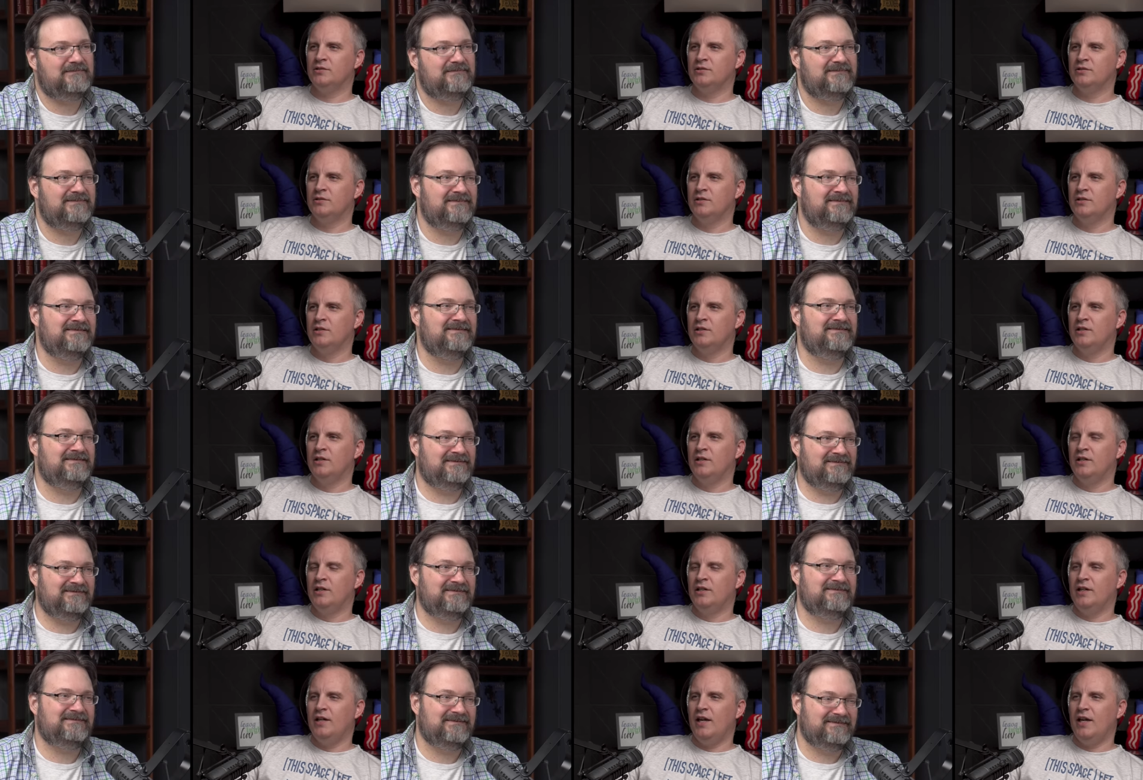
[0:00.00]

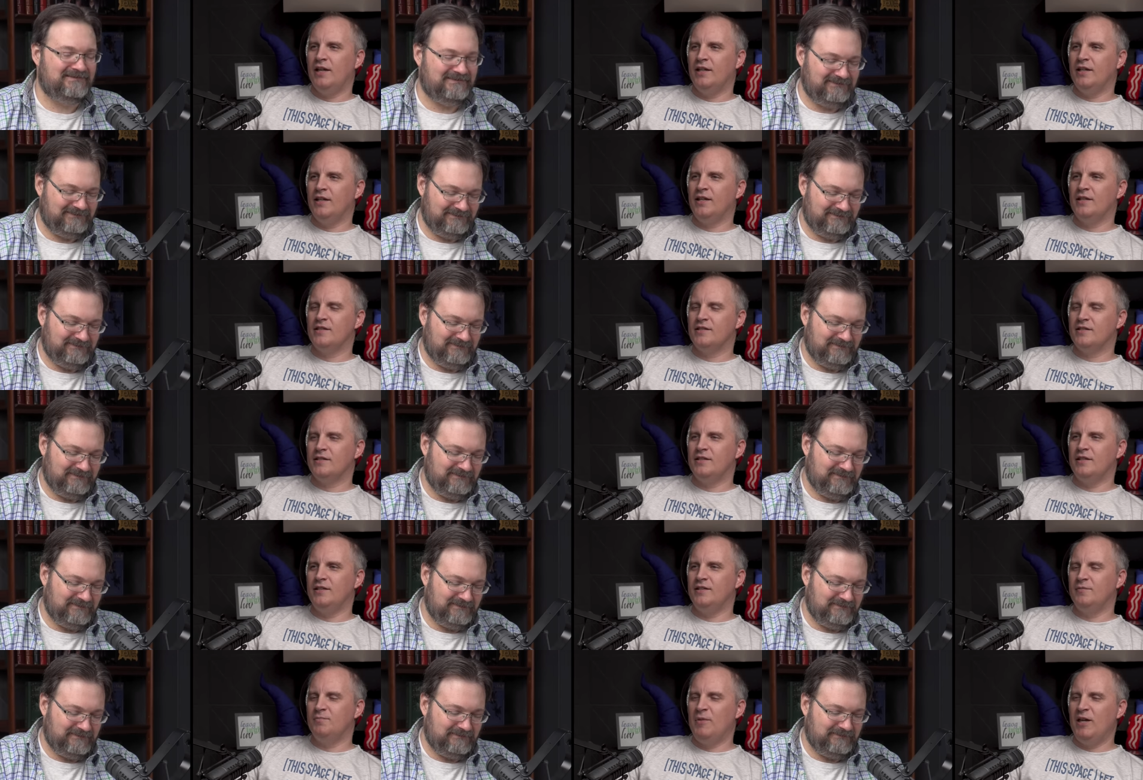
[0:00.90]
Speaker 1: Mm-hmm. And his
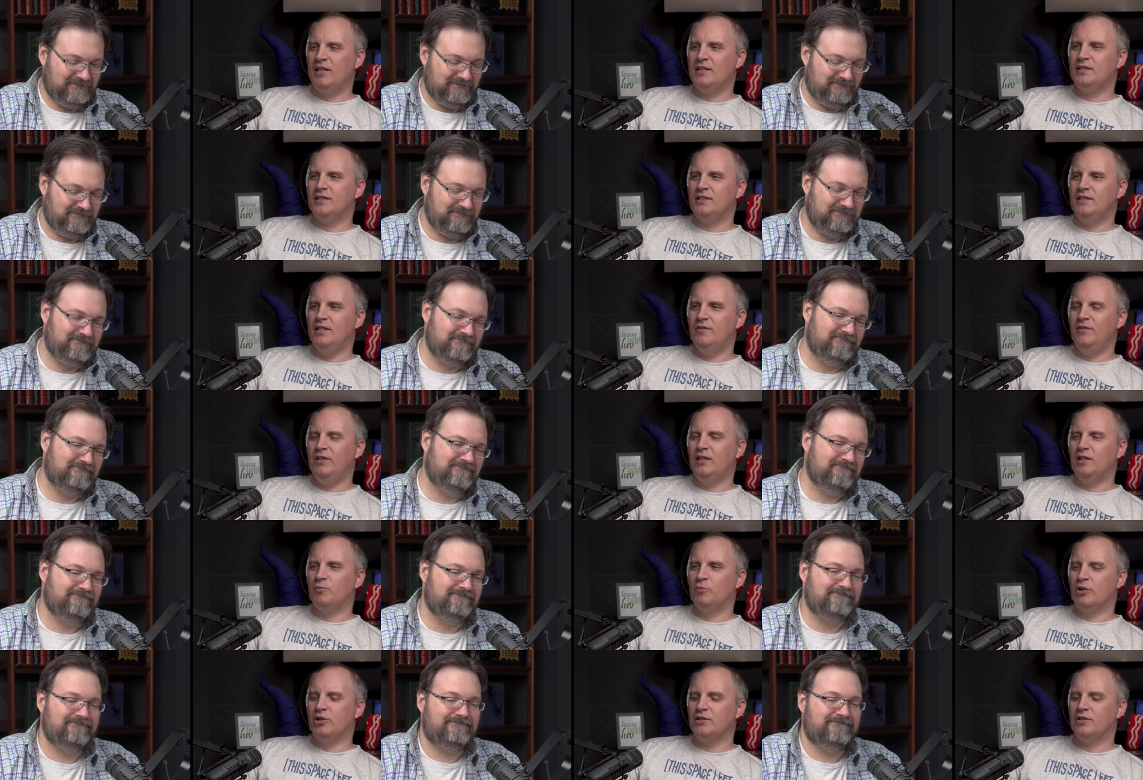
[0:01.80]
he makes a TV
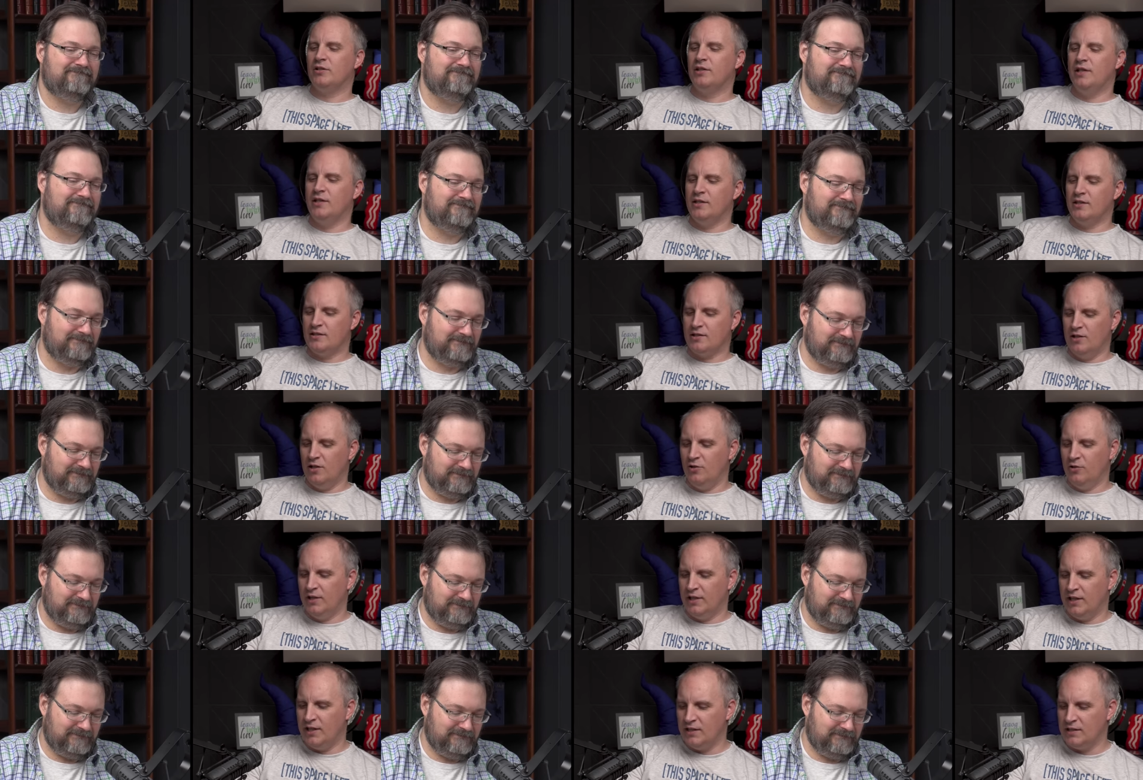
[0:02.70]
commercial, and the
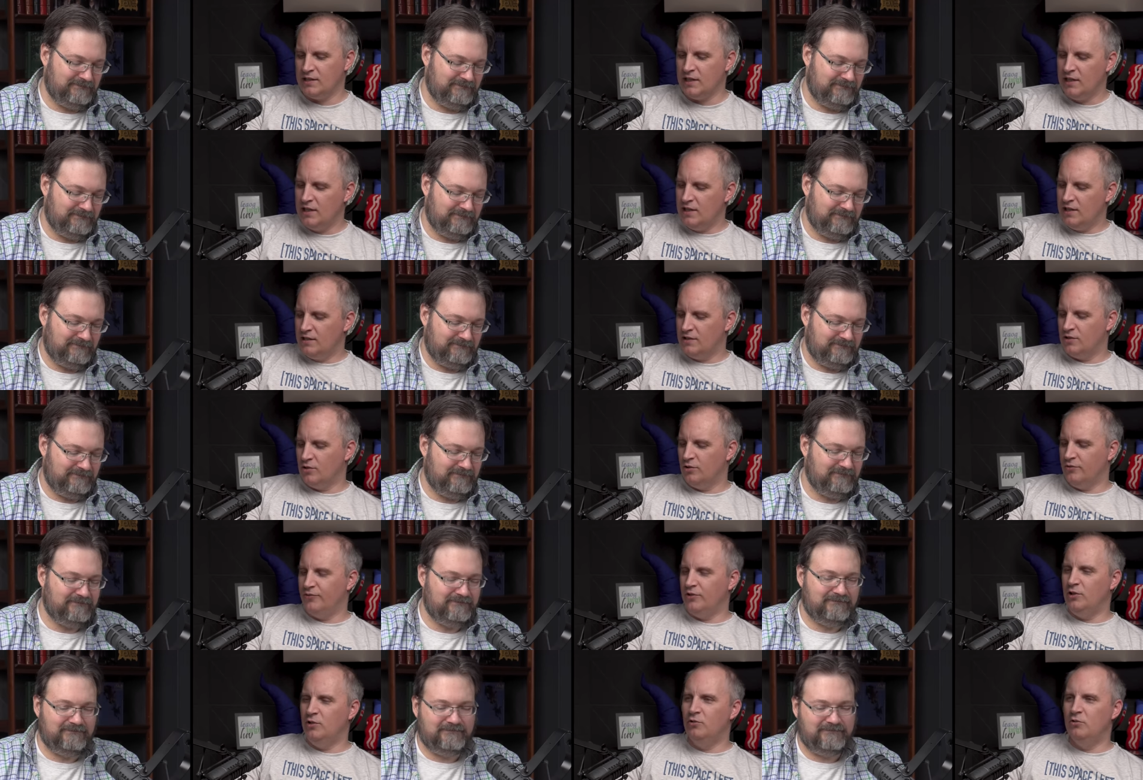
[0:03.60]
slogan is "So
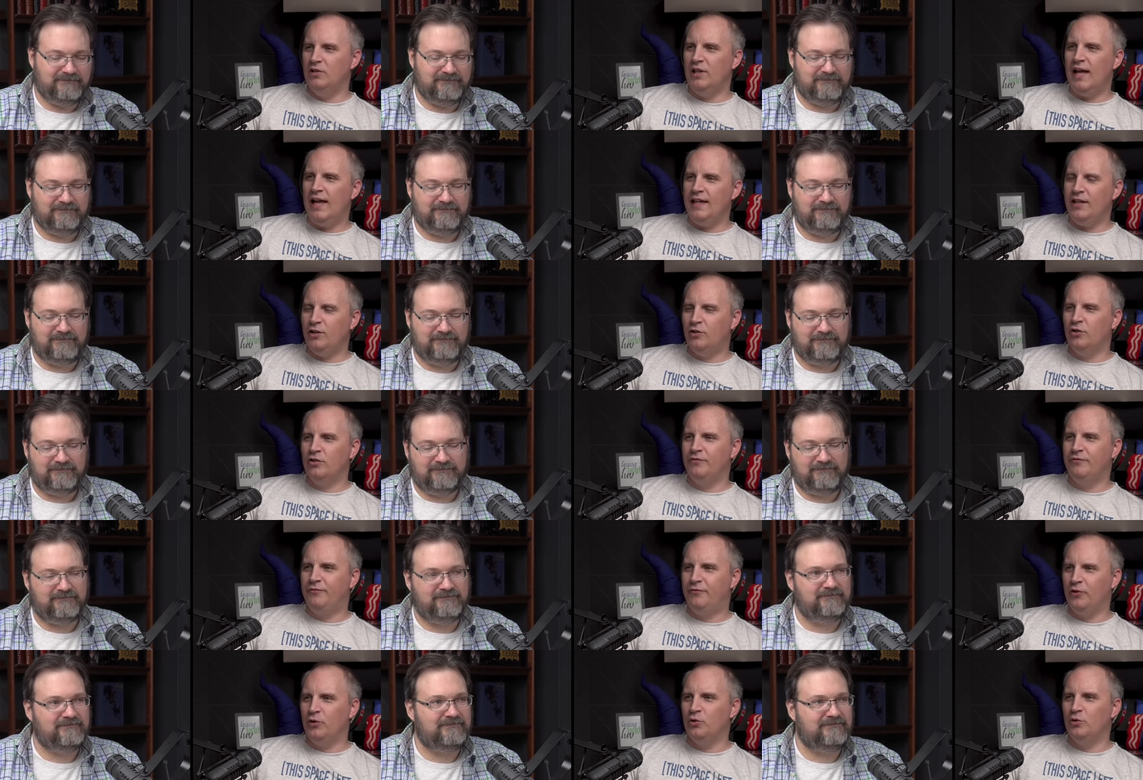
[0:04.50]
if you like good
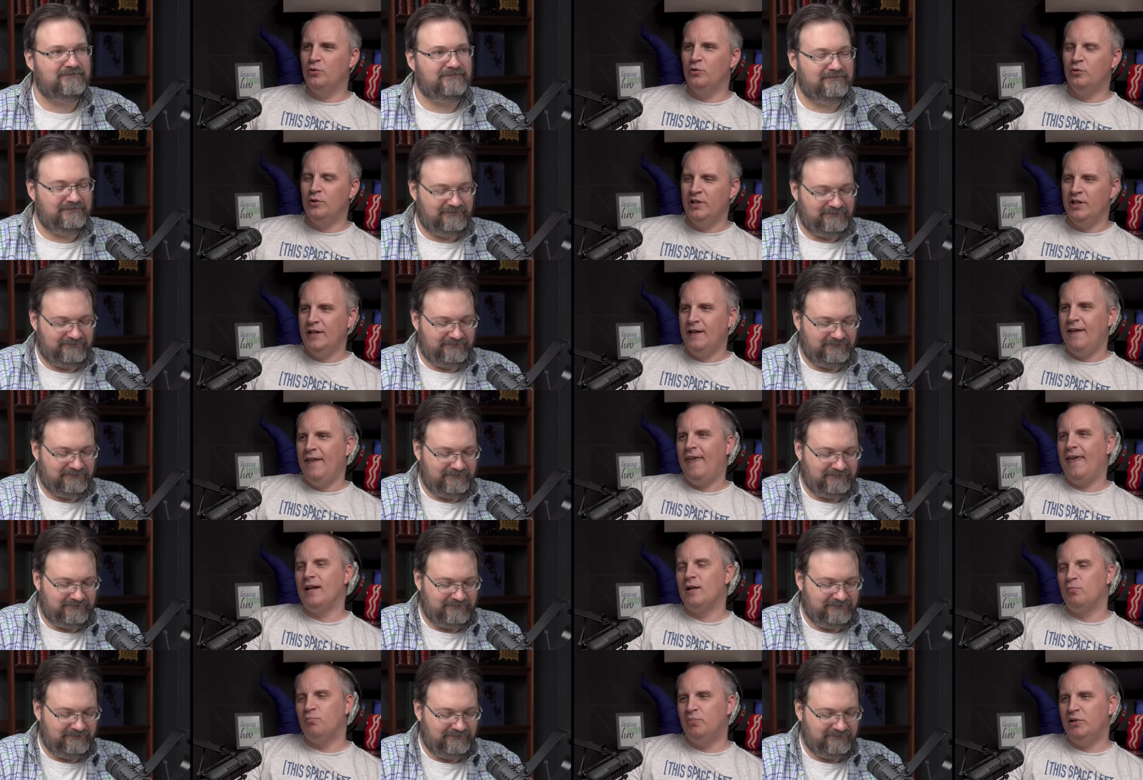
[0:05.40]
food
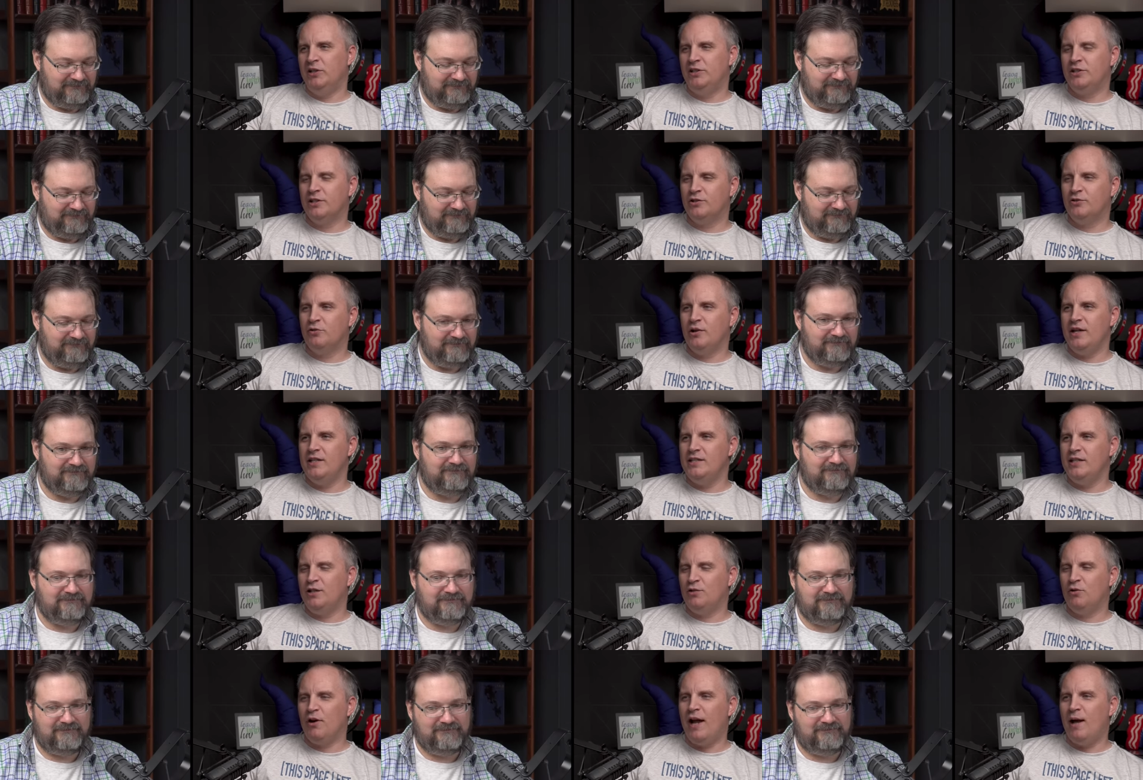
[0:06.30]
and a bunch of crazy
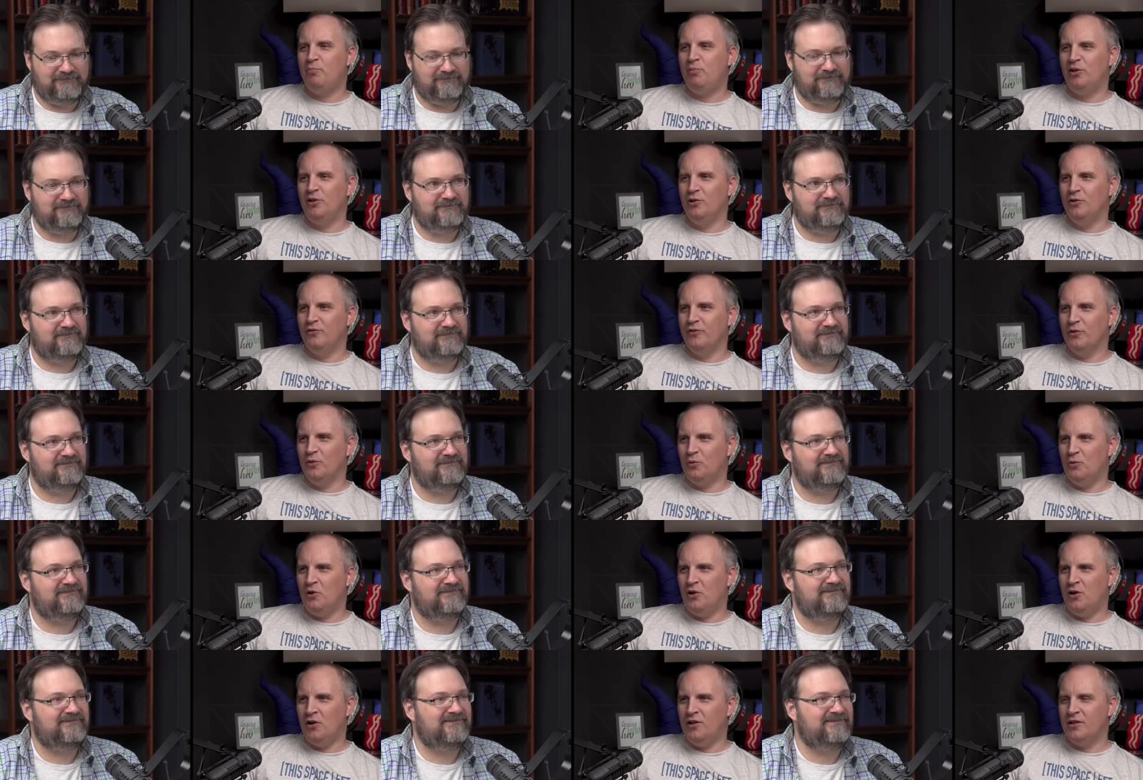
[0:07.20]
crap all over the
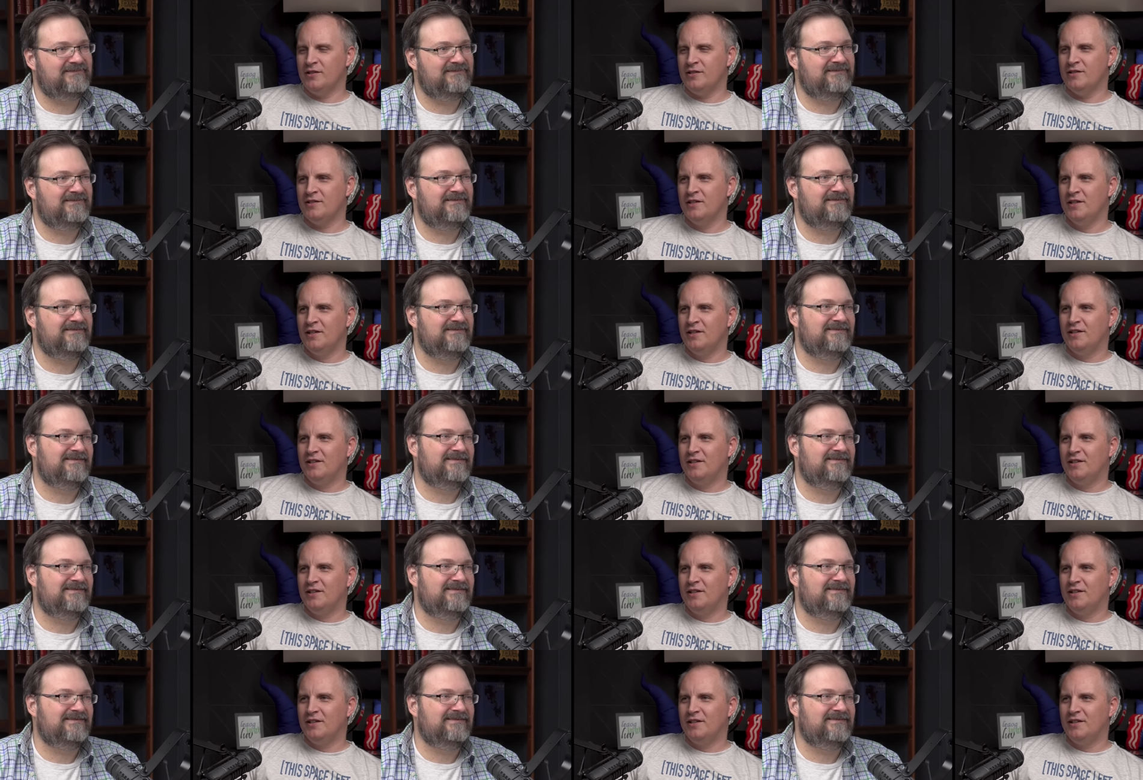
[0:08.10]
walls,